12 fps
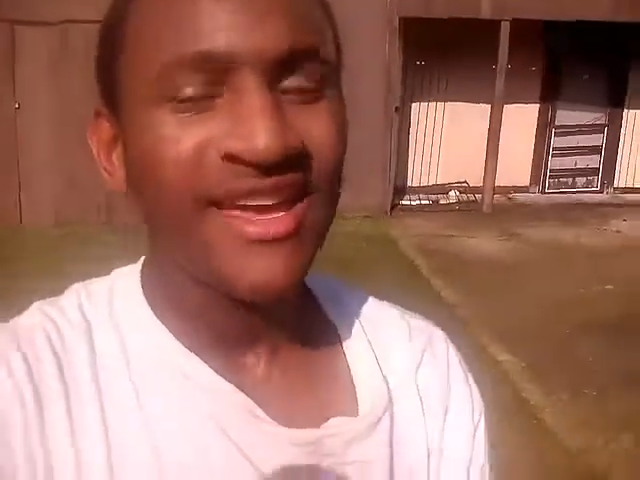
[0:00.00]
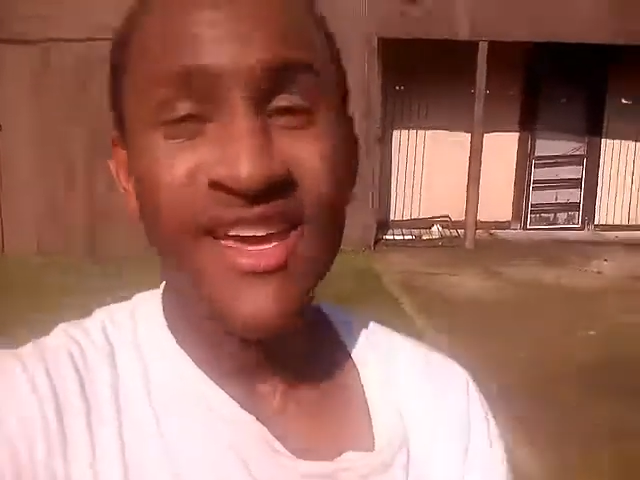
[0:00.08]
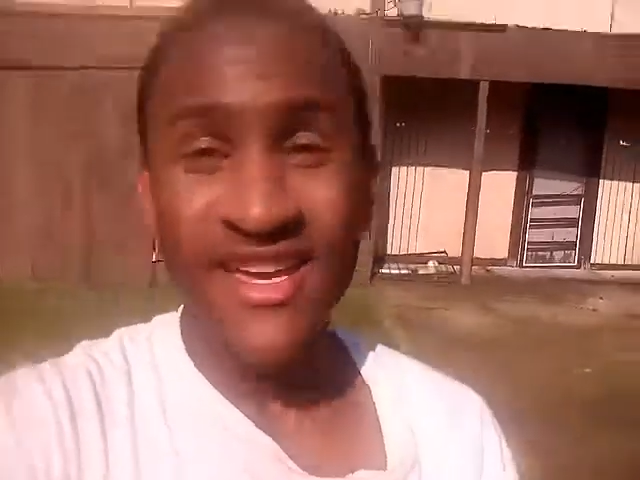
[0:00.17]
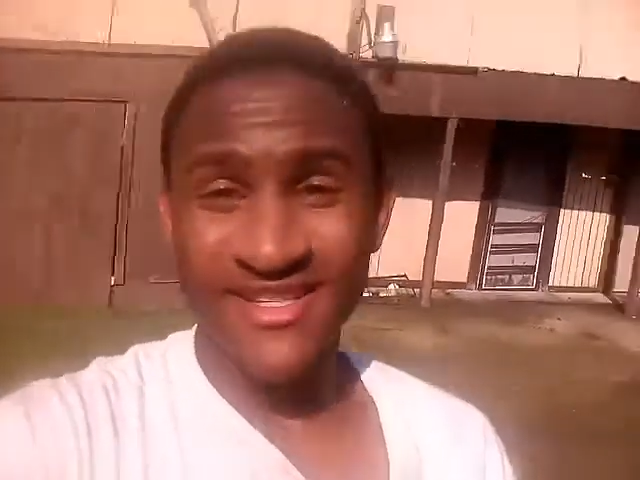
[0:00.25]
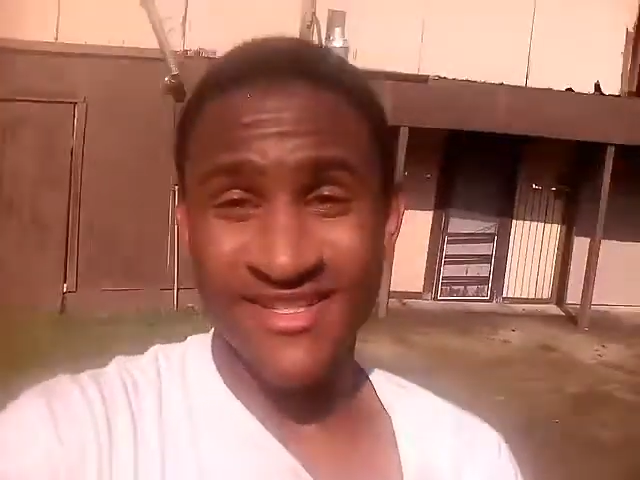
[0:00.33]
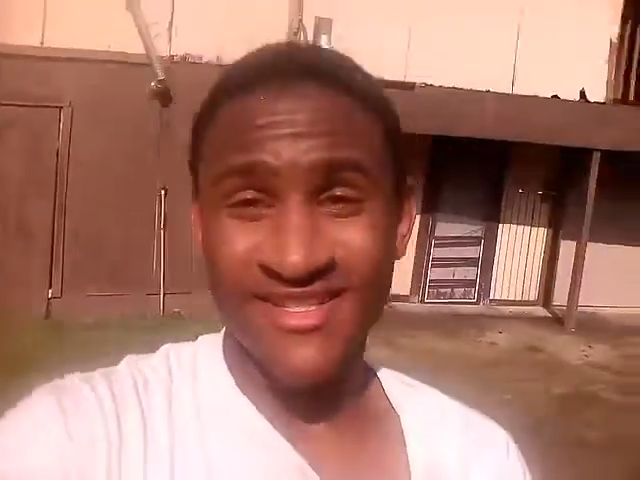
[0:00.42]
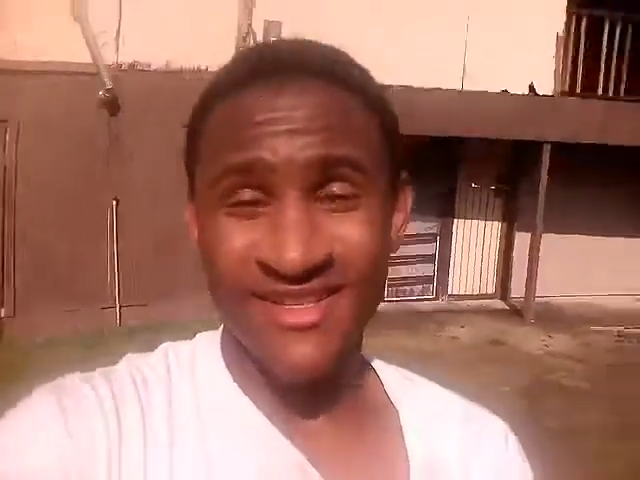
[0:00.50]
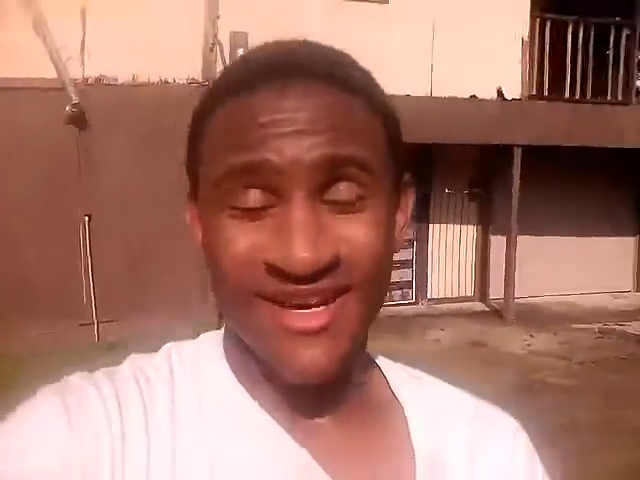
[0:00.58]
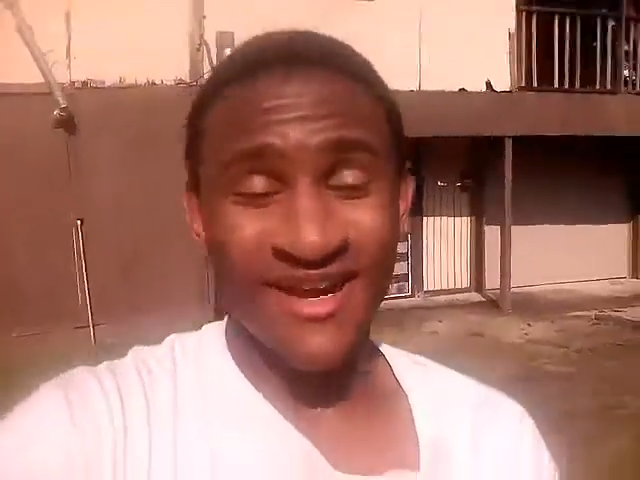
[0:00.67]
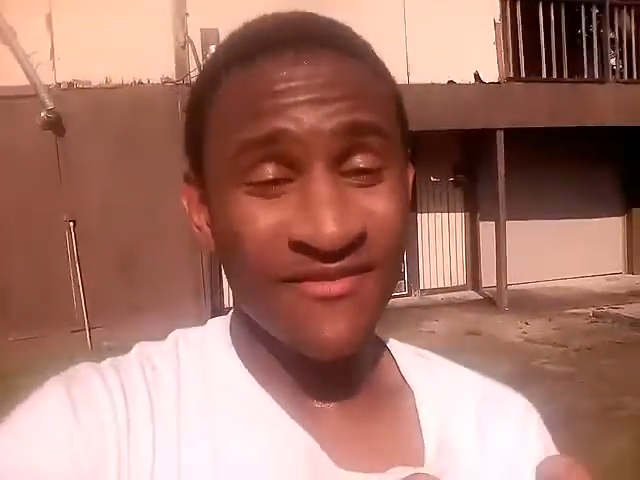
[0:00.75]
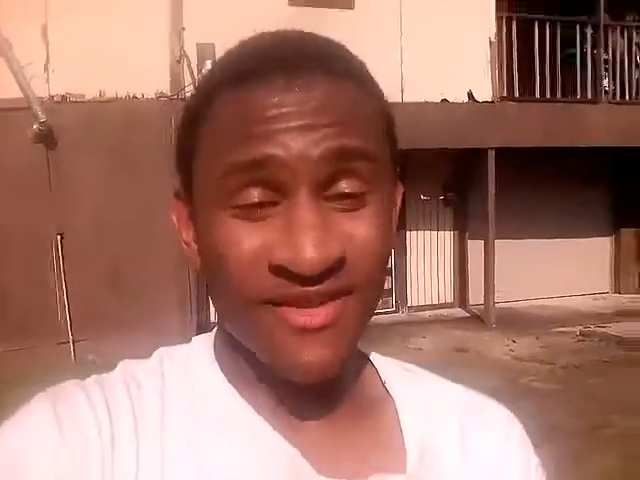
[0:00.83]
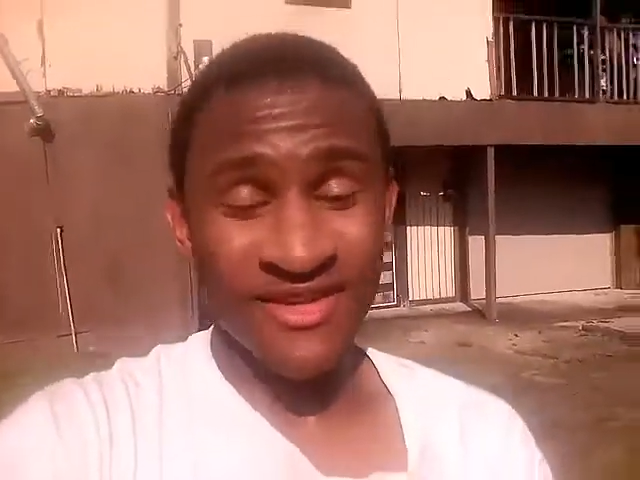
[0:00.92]

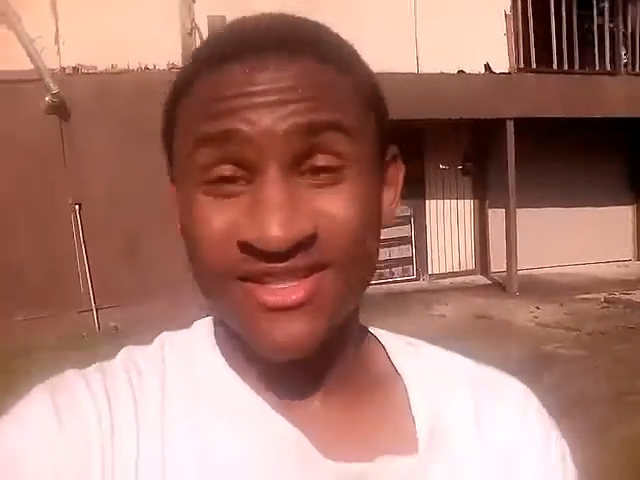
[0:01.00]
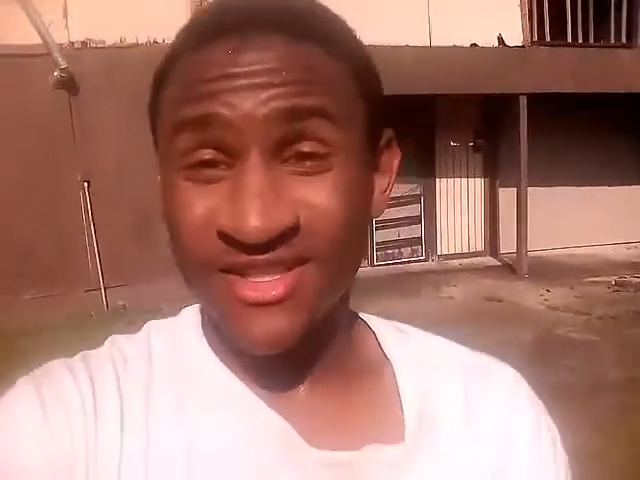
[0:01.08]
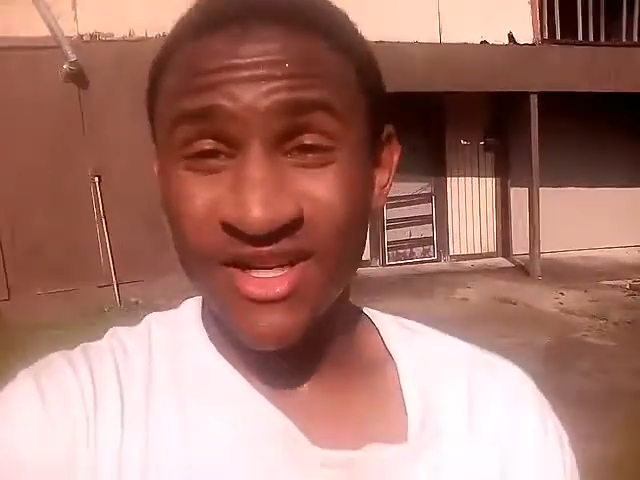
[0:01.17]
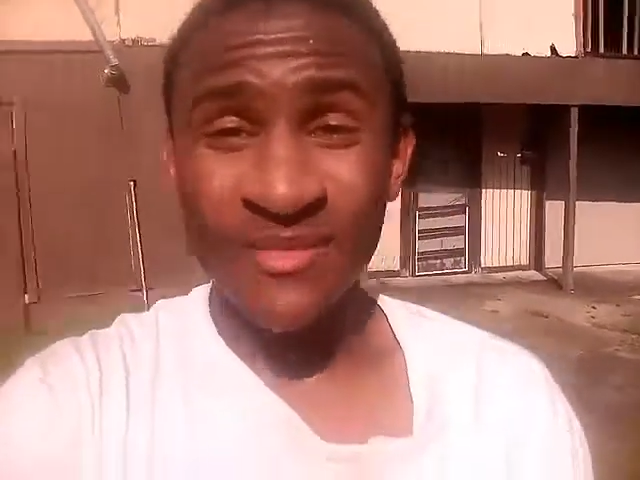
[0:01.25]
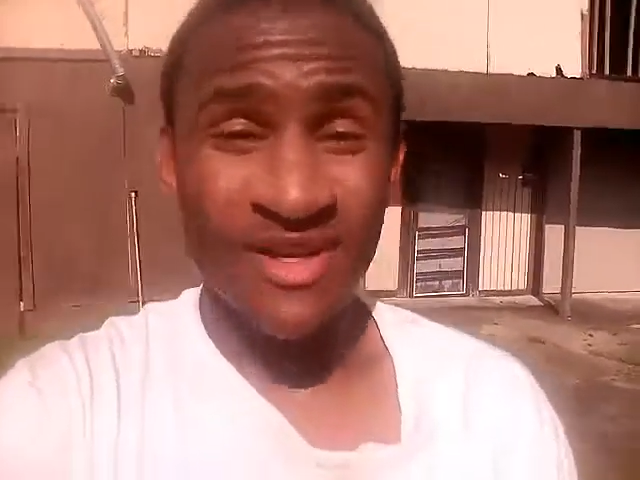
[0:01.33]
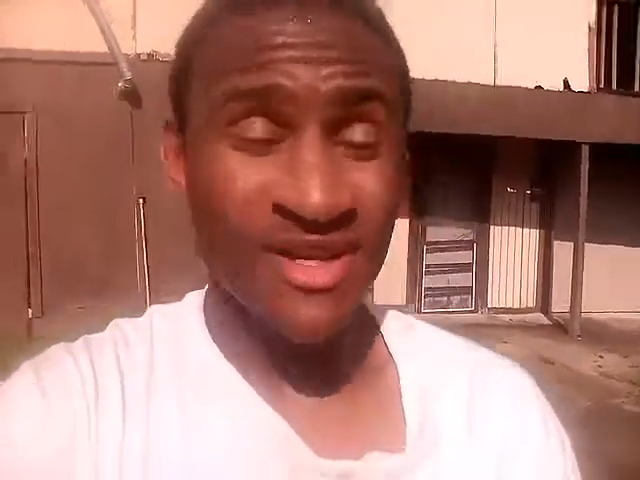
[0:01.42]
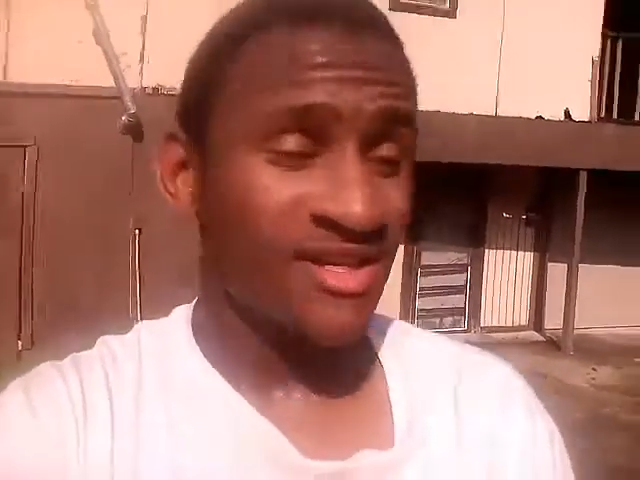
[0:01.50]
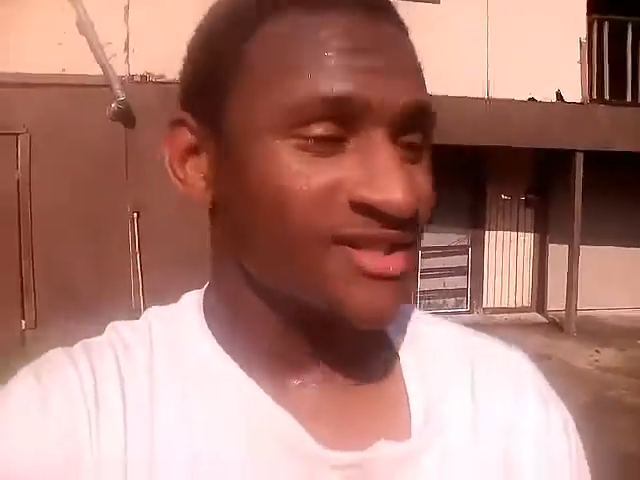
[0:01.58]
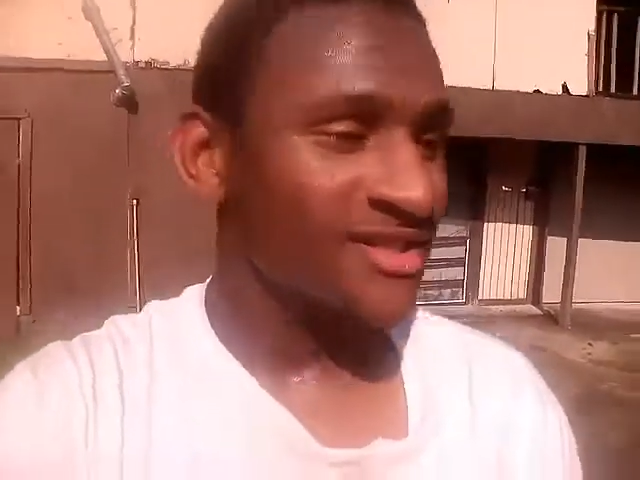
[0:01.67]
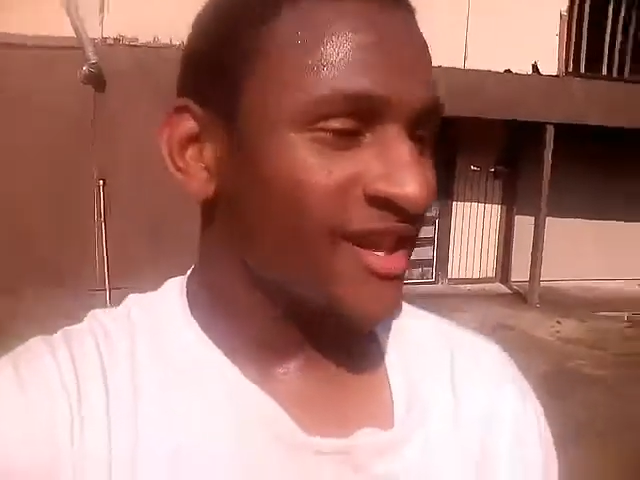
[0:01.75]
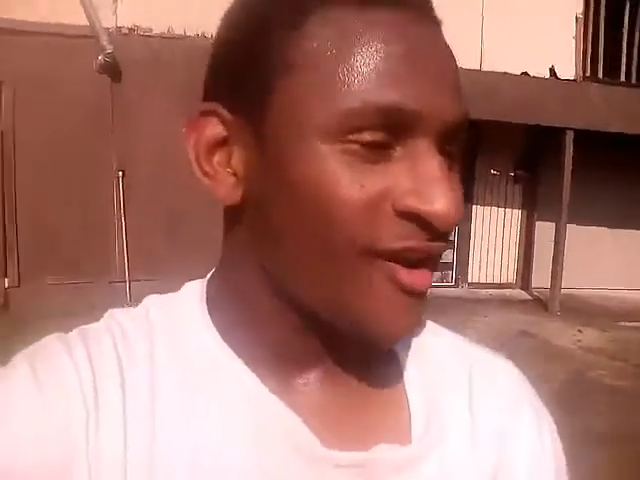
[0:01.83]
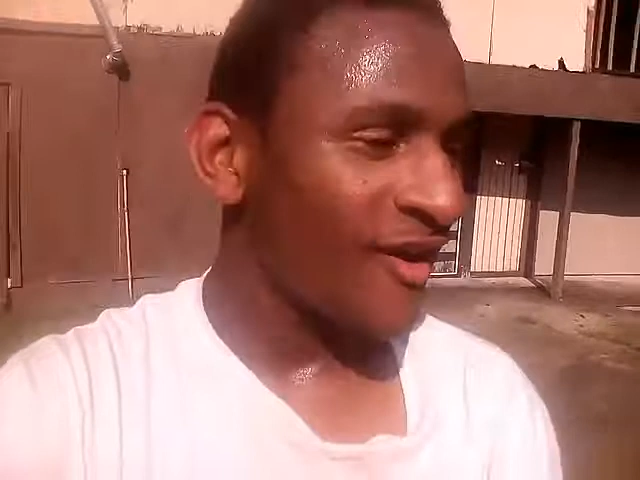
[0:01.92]
it's good because
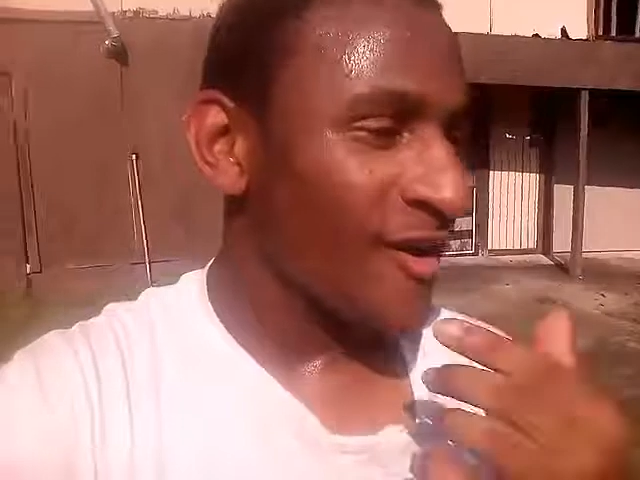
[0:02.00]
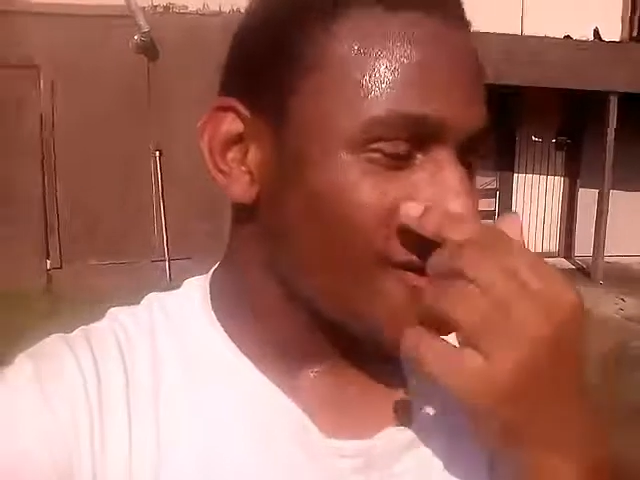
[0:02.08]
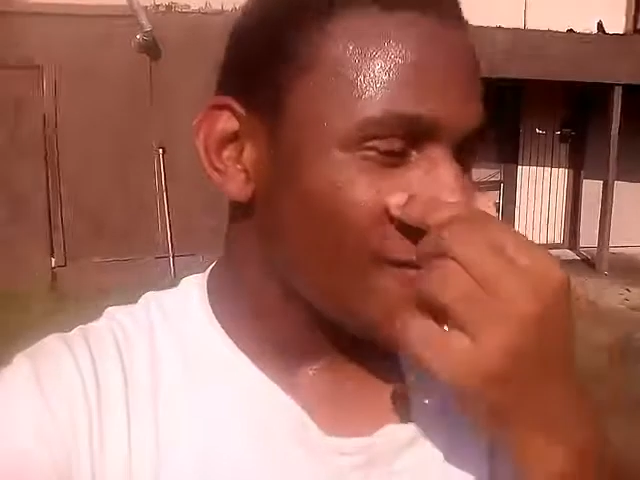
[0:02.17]
they are